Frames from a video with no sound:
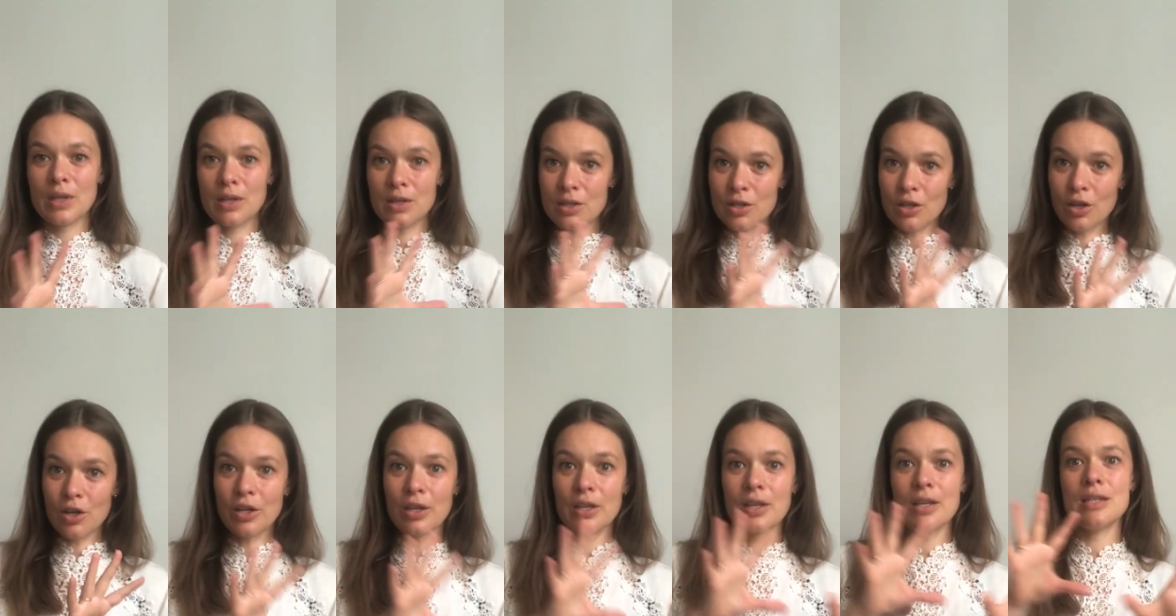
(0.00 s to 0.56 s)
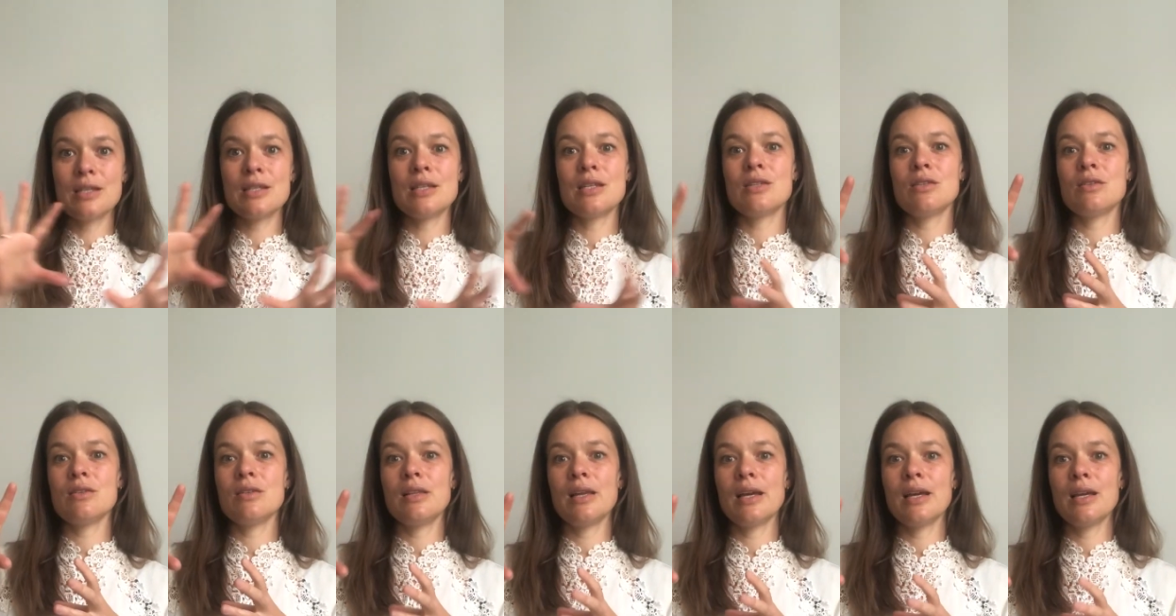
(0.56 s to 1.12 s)
darkness
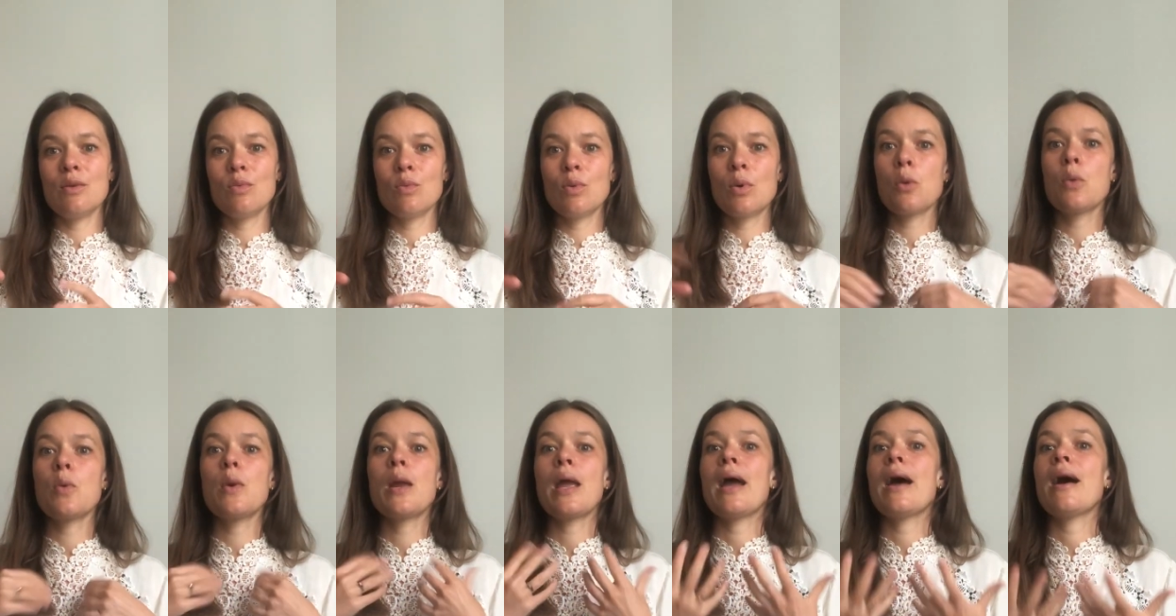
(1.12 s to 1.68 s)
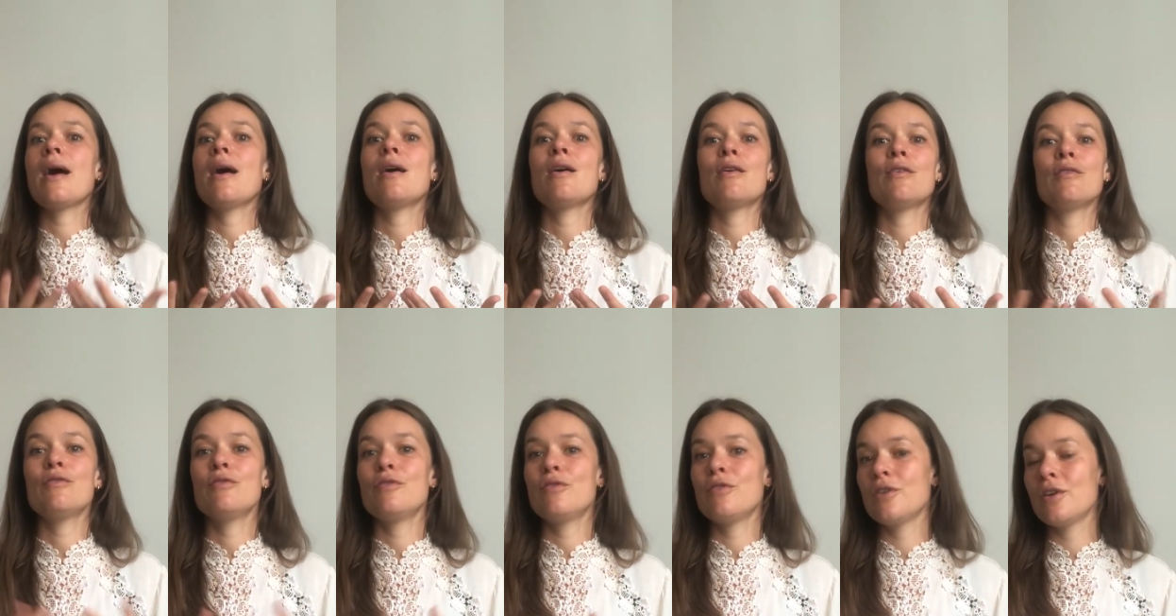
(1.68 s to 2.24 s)
into light, where we
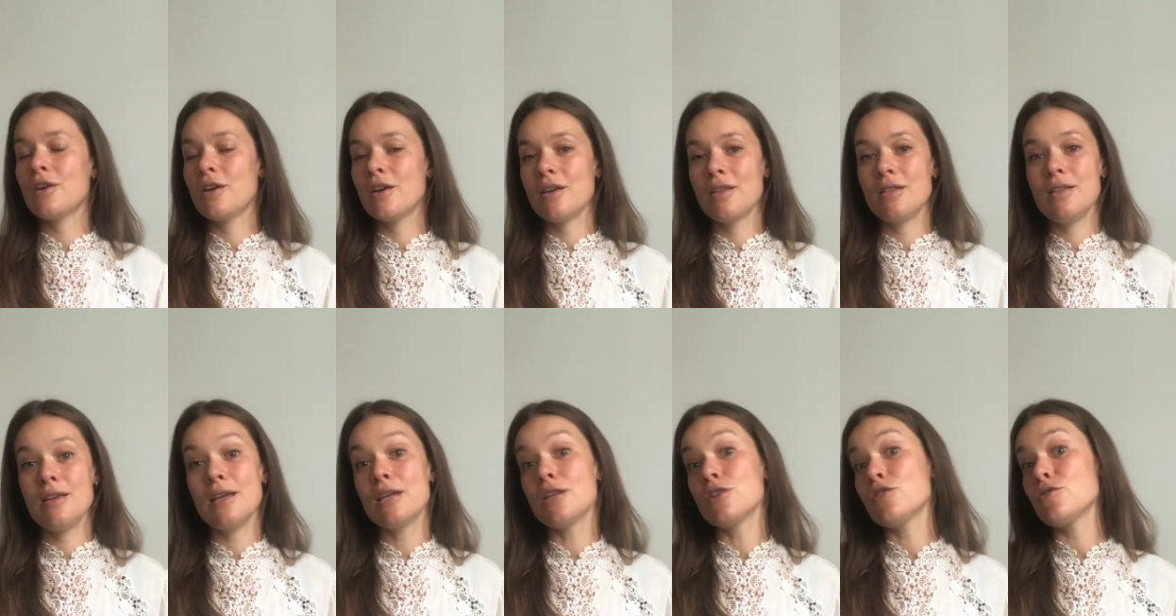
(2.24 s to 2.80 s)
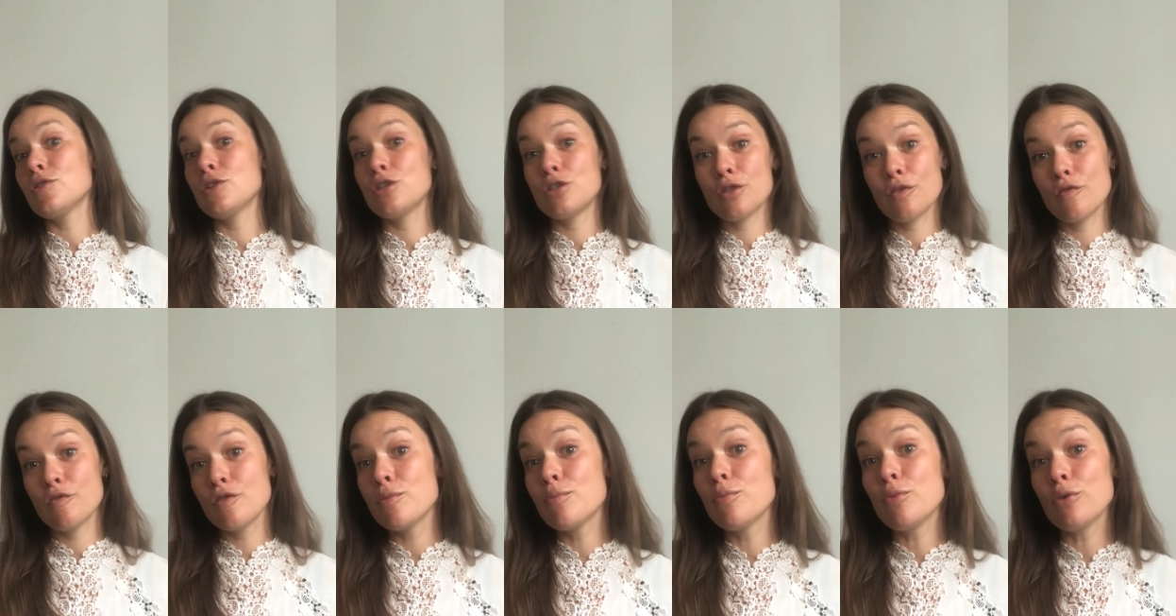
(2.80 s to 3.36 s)
have the entrance
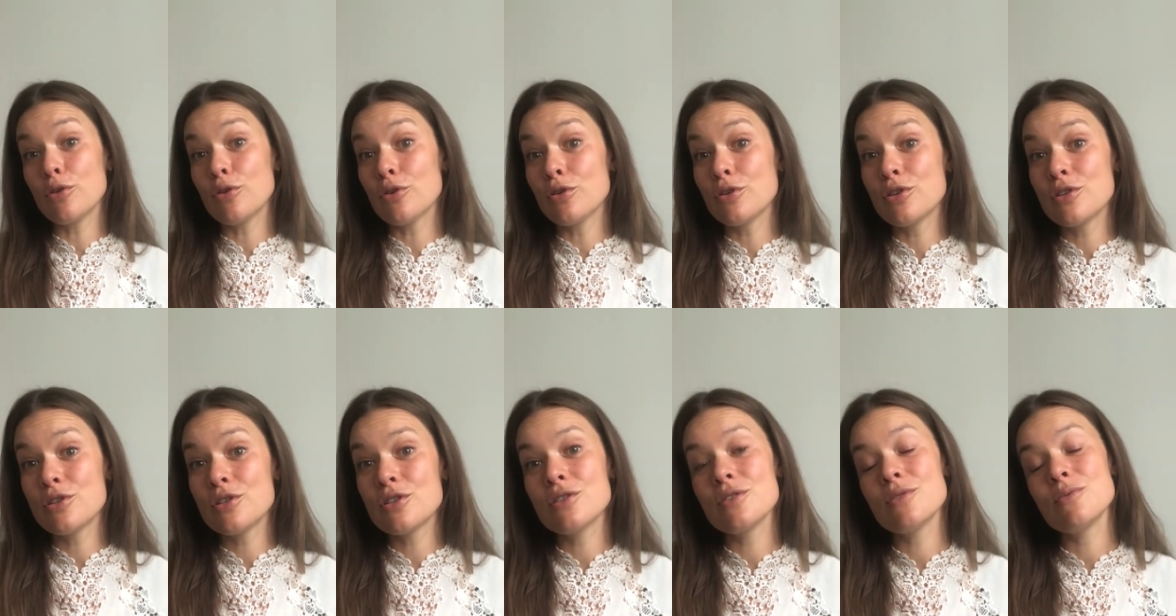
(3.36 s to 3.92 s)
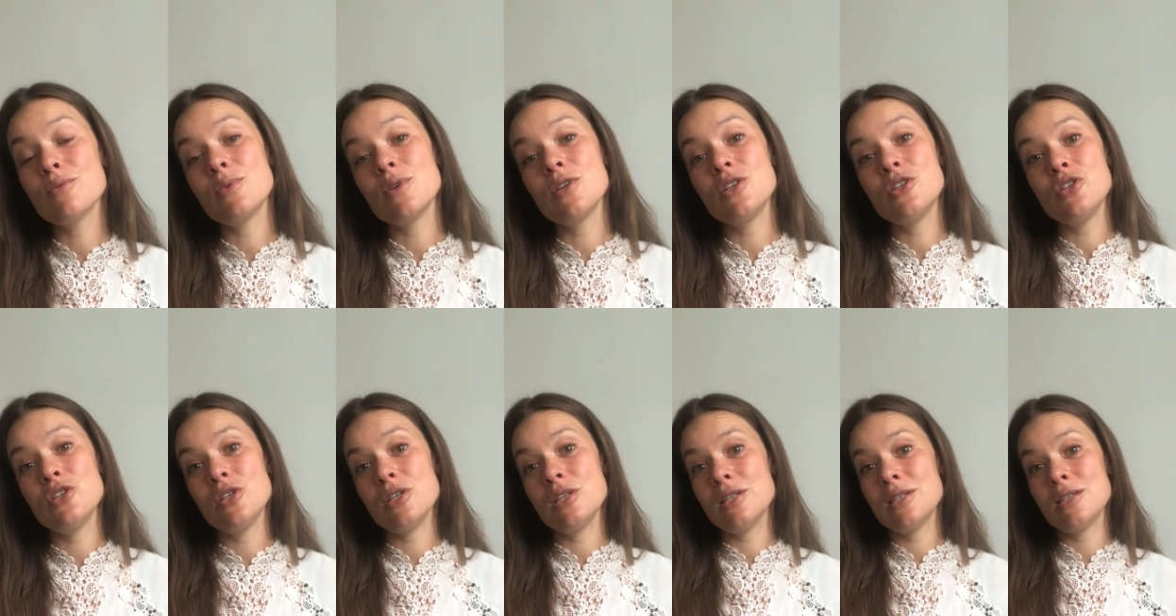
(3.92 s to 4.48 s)
of the birds,
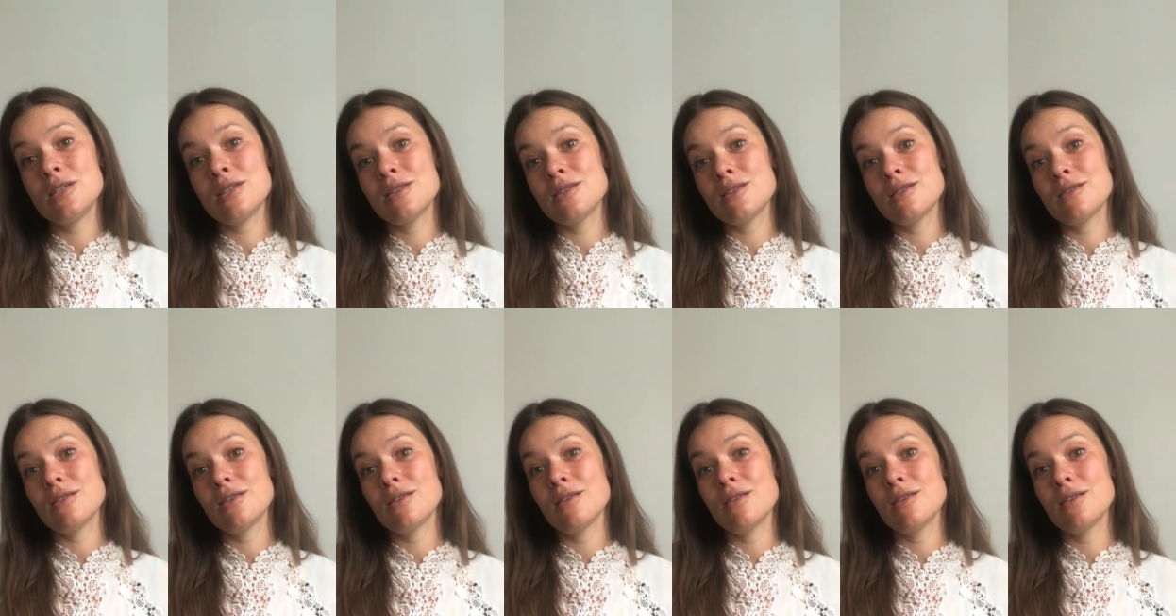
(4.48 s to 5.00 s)
which is